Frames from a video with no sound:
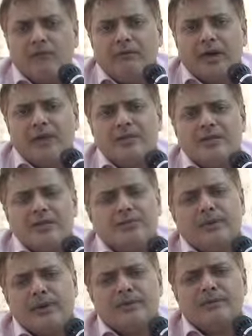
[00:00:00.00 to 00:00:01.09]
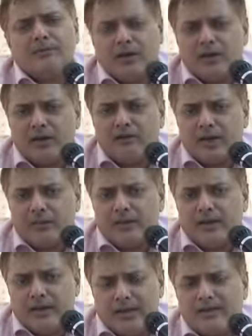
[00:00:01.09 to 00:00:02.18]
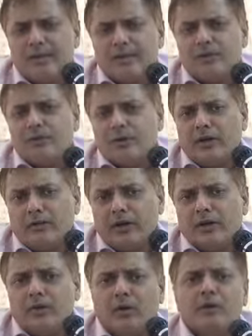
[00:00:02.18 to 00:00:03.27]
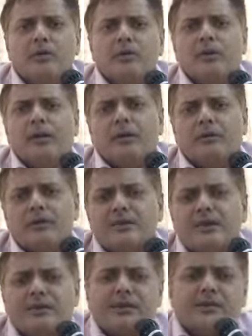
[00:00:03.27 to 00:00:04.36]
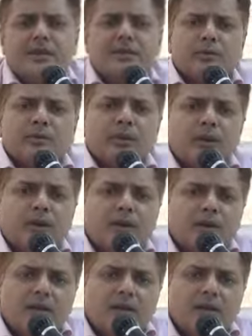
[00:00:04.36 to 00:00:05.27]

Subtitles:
Whereas this one has one requirement less, that you don't require gold, you only require citizens' approval